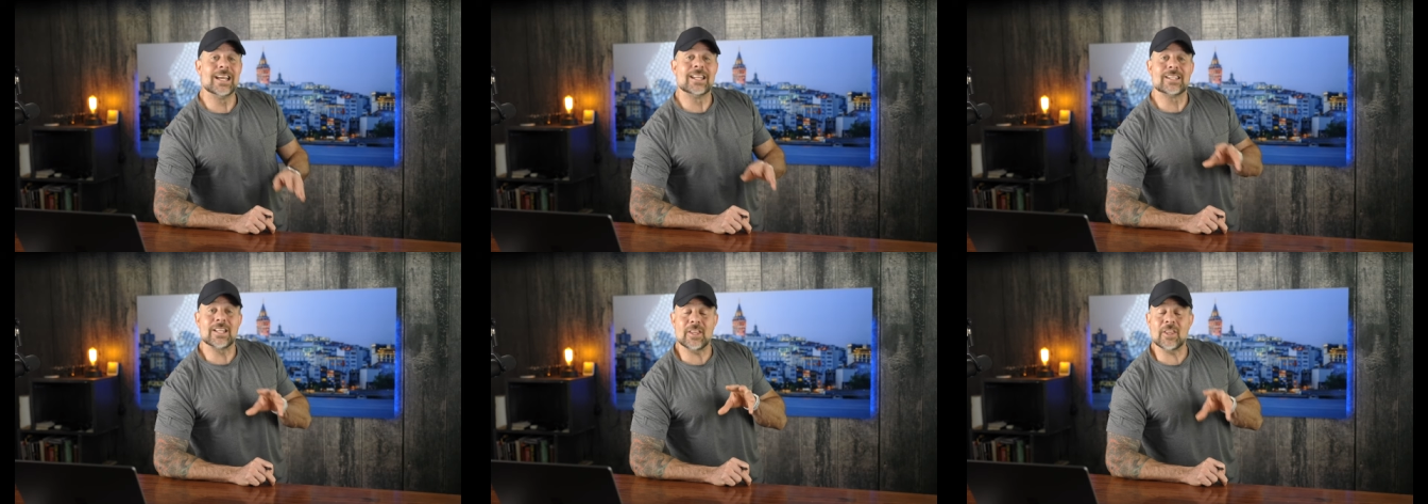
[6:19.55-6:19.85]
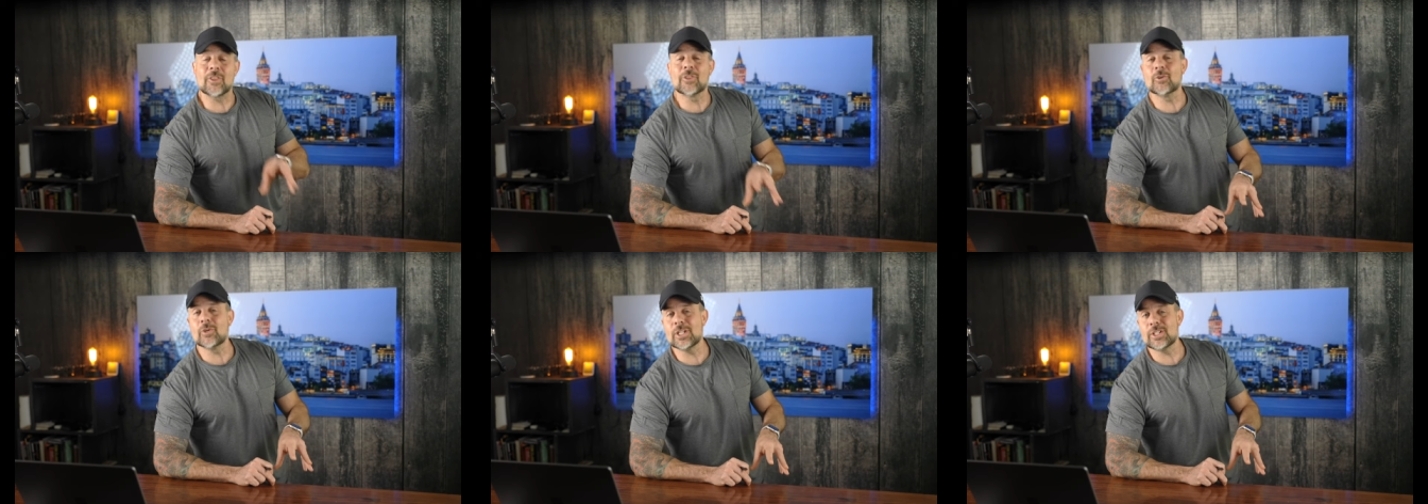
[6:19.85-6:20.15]
Now,
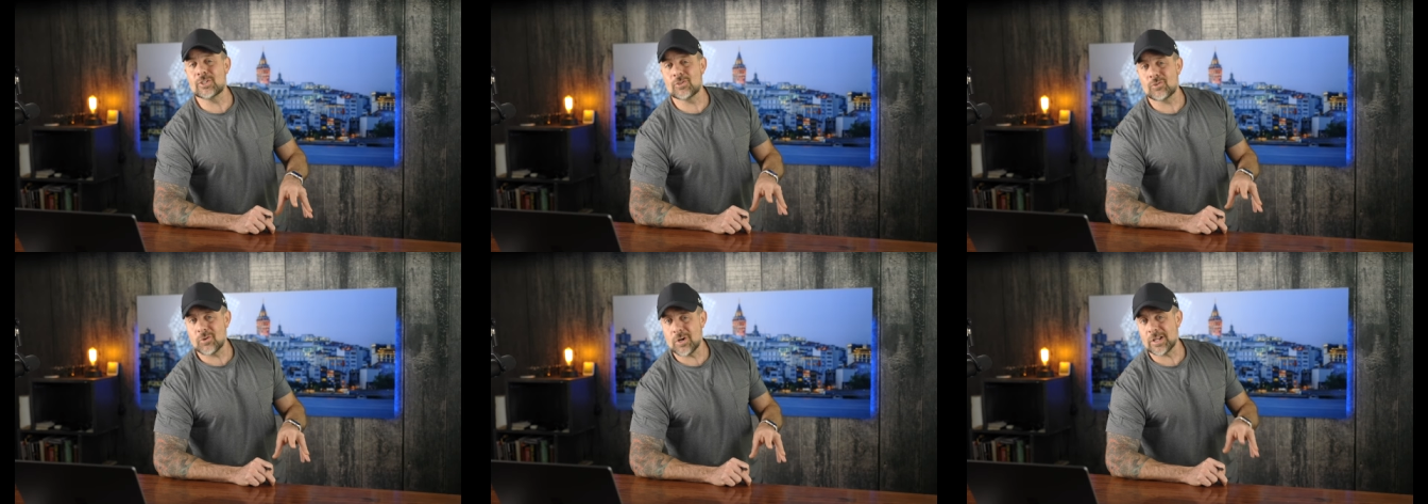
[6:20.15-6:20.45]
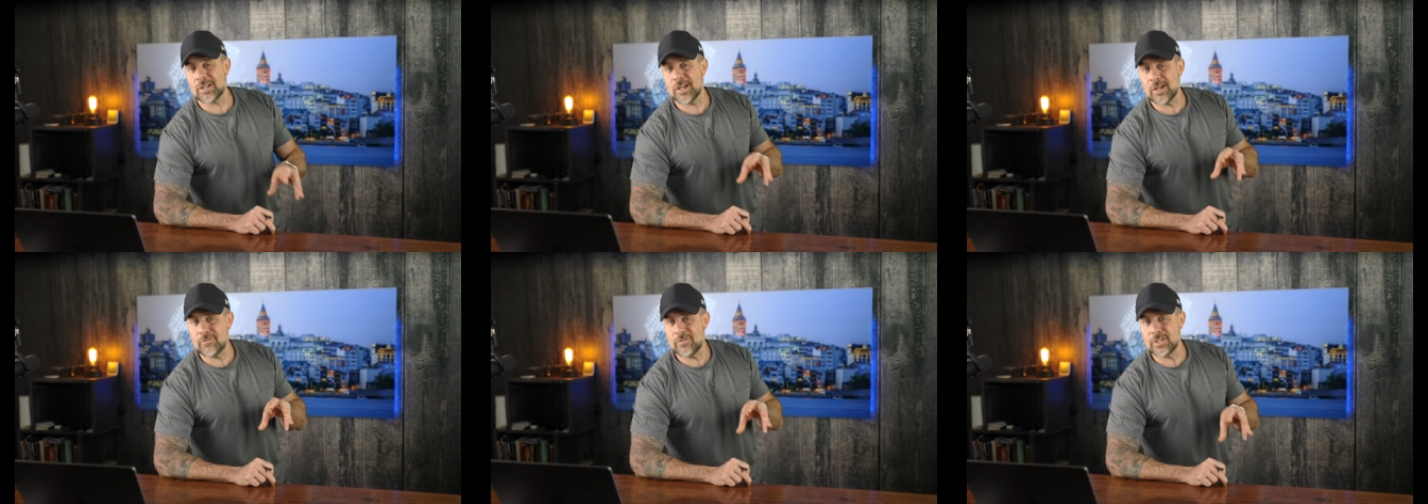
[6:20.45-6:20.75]
the three
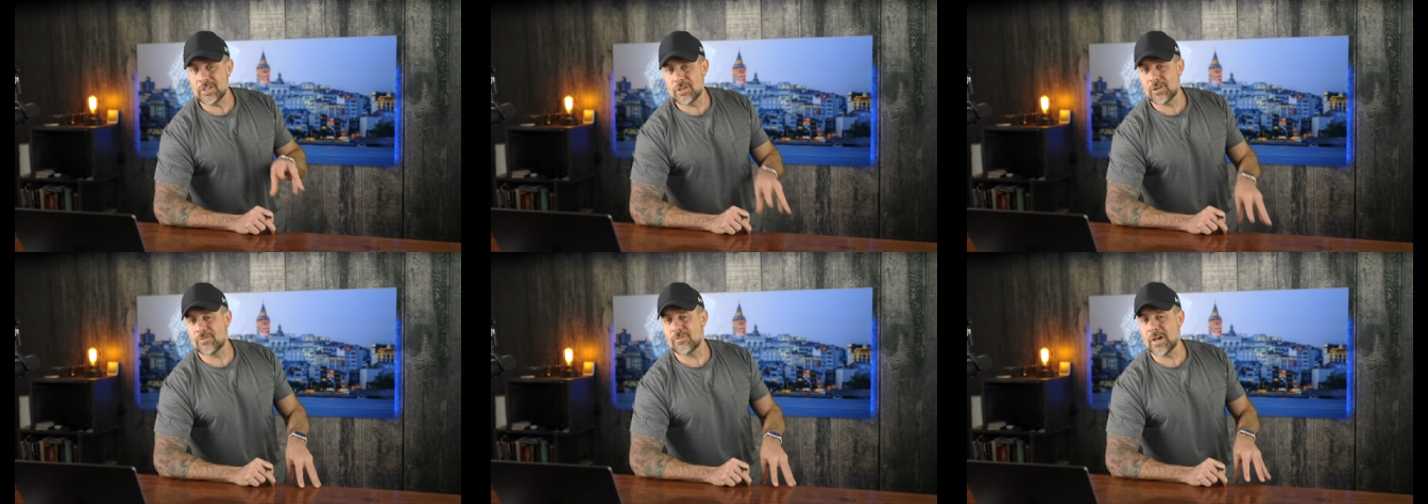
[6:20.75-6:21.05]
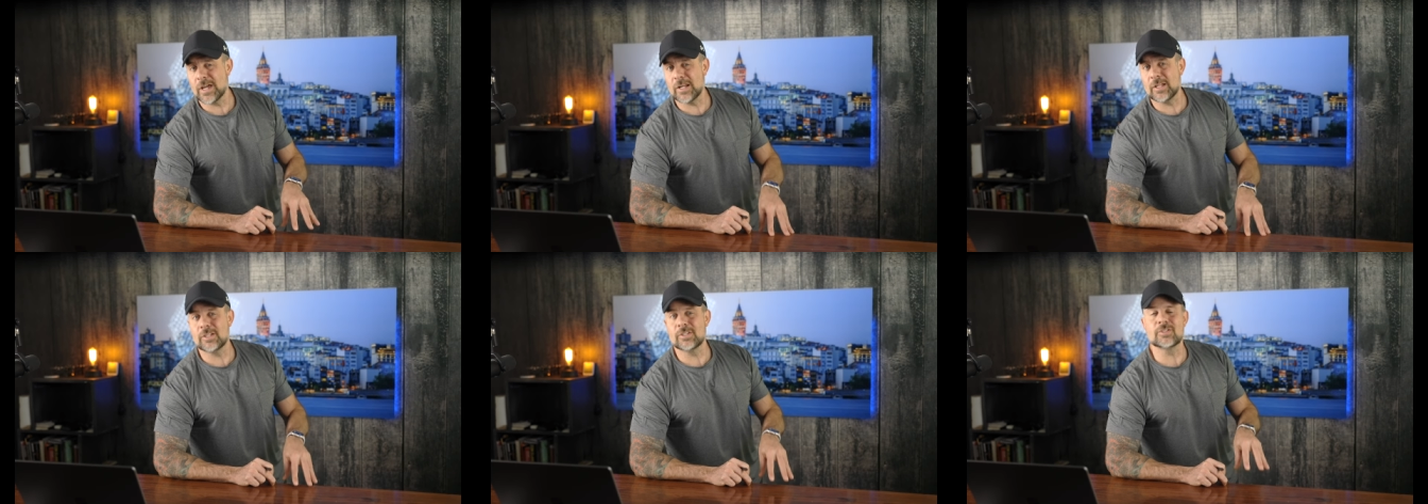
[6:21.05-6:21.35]
Truck of the Year
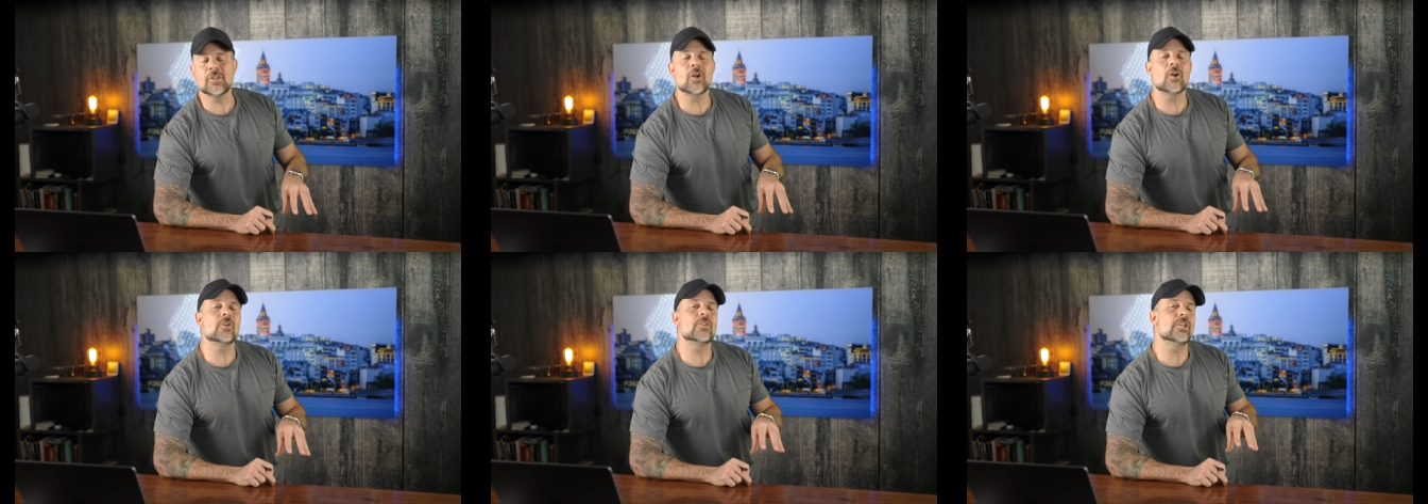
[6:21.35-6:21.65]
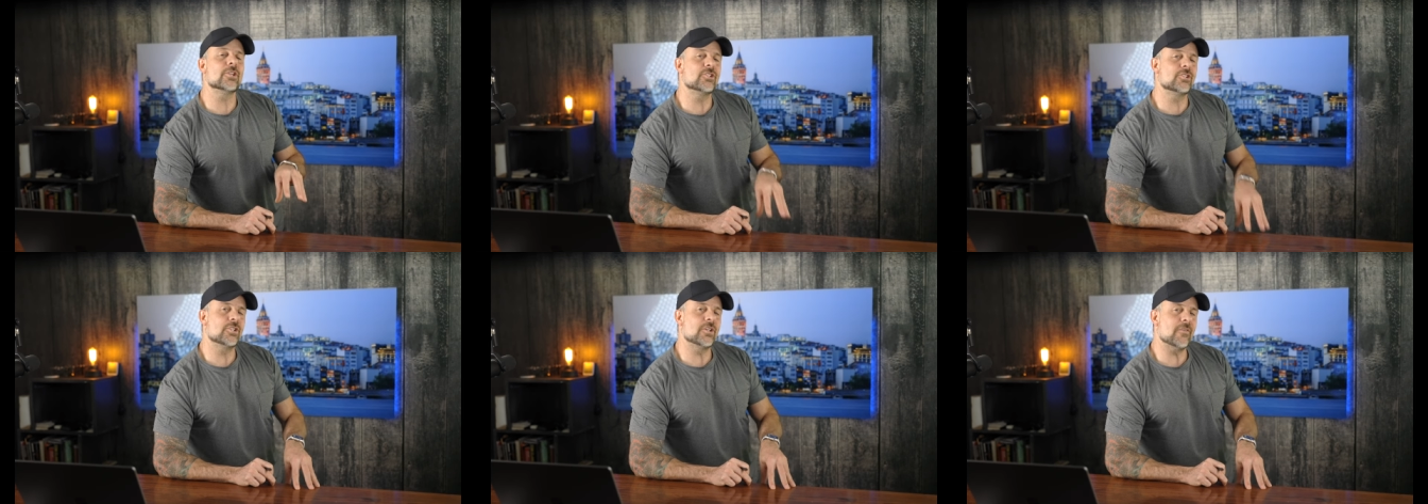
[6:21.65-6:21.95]
finalists are
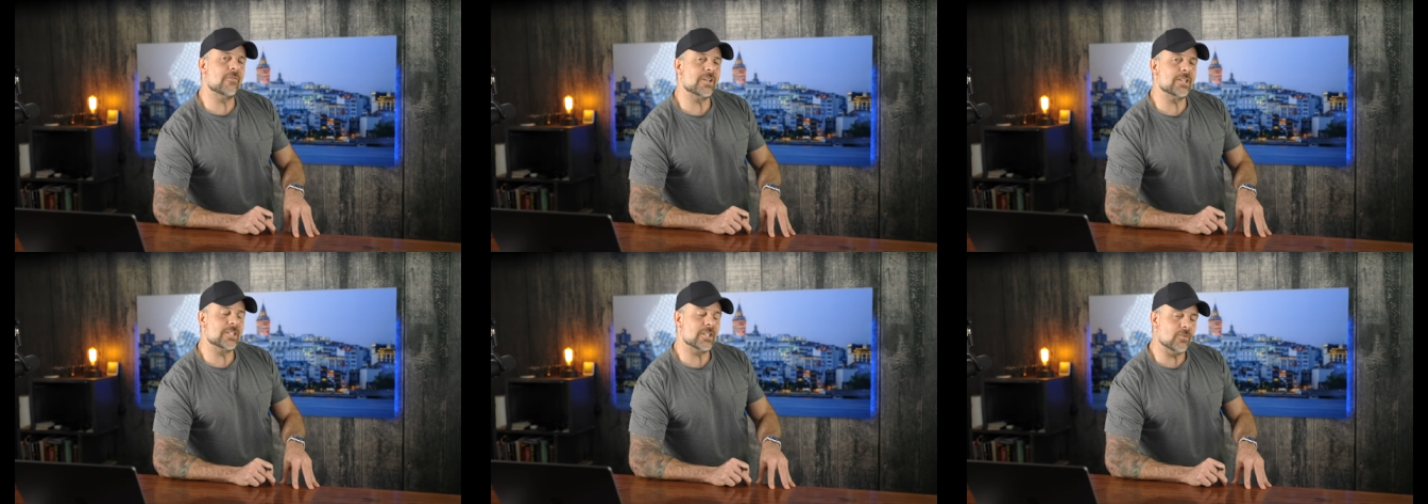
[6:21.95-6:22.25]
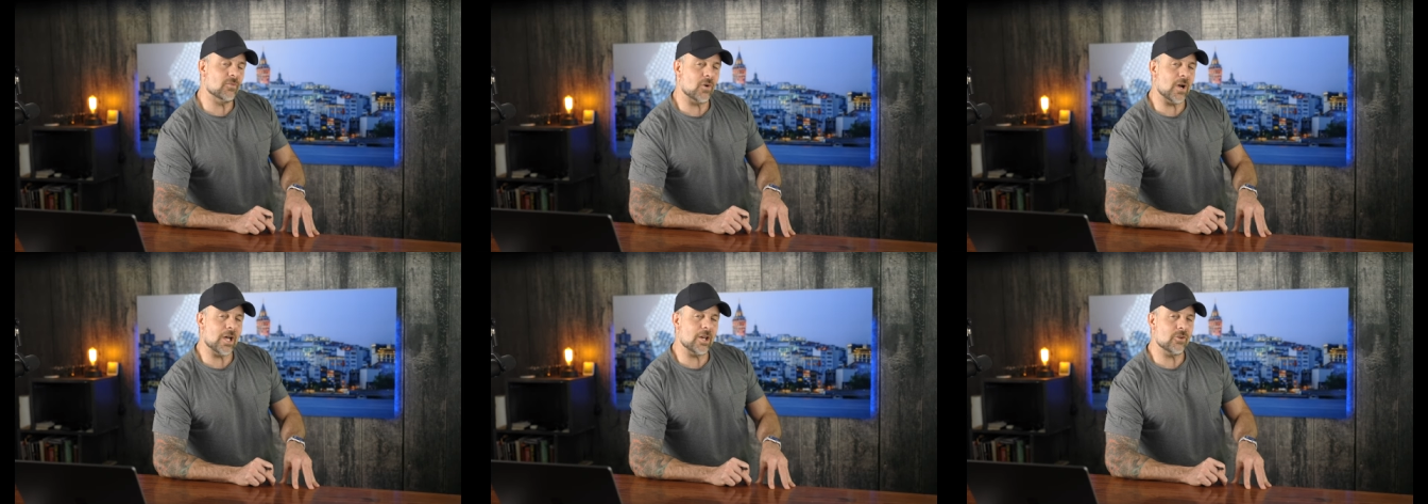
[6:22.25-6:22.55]
the Chevy
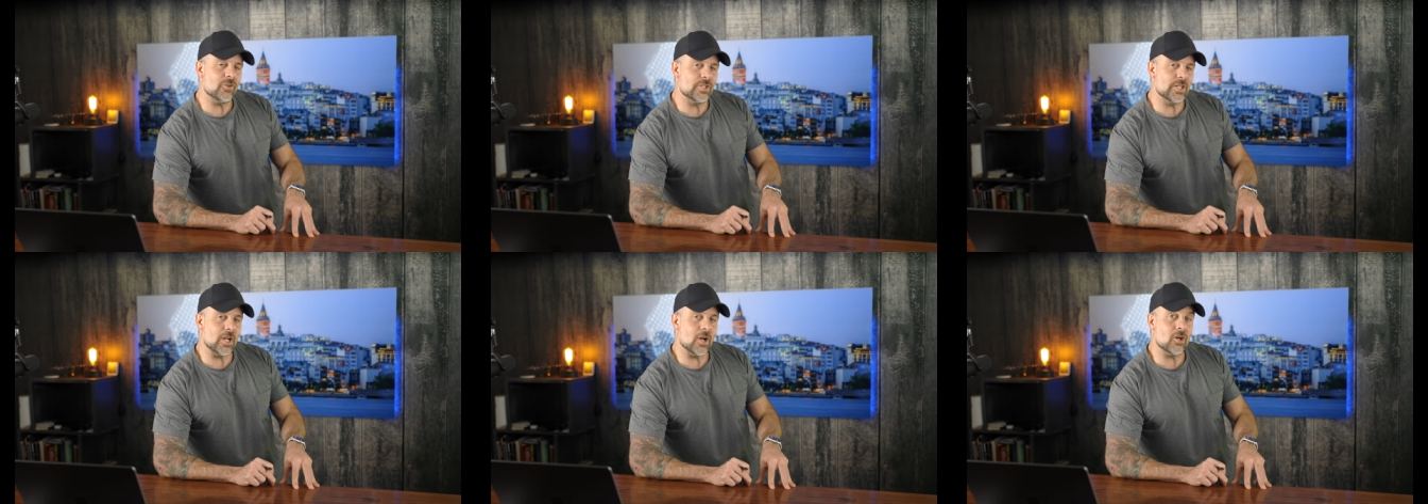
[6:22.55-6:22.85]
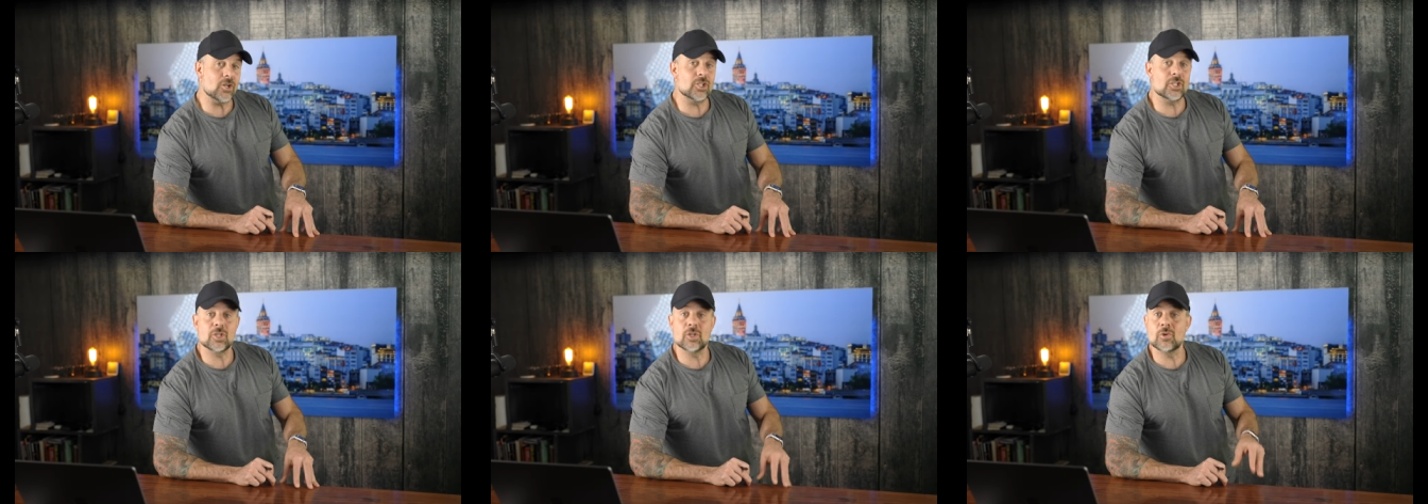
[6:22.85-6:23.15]
Silverado
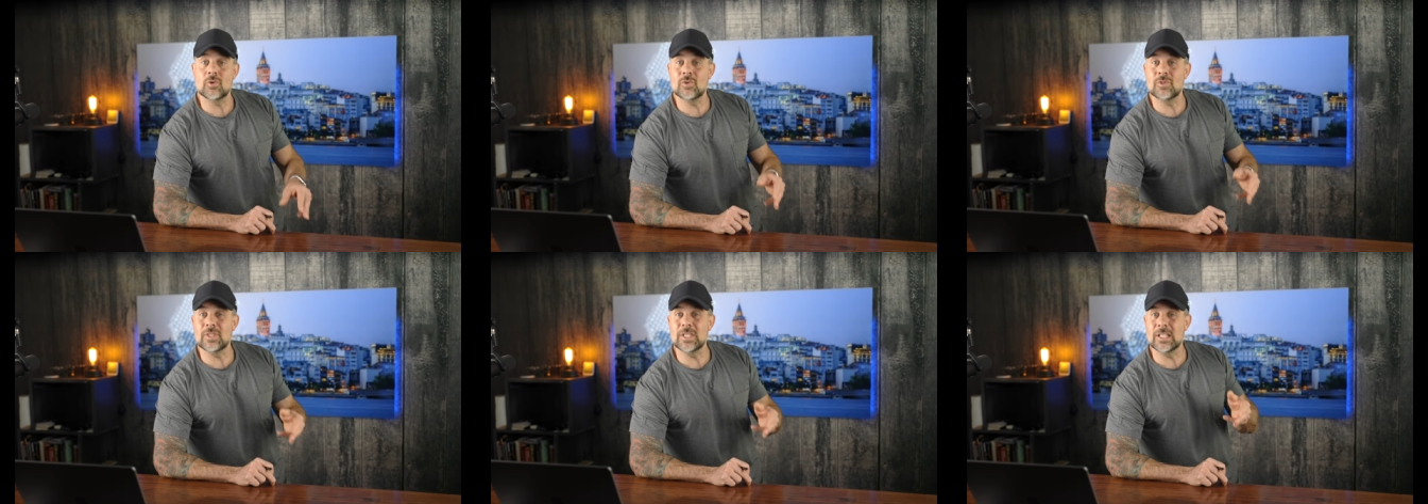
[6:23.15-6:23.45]
ZR2,